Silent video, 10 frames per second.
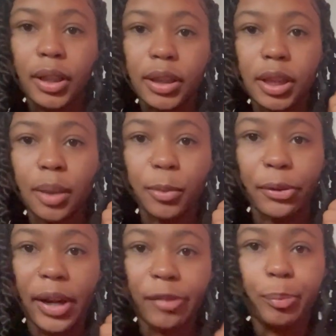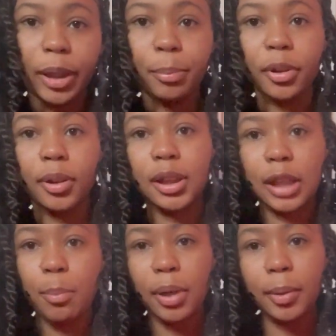some graph paper because
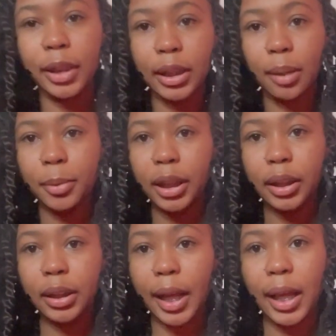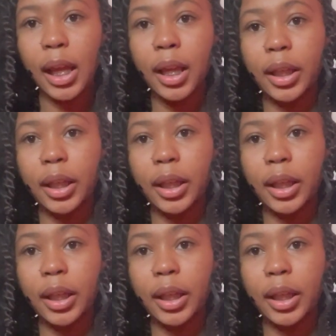I'll probably end up needing that.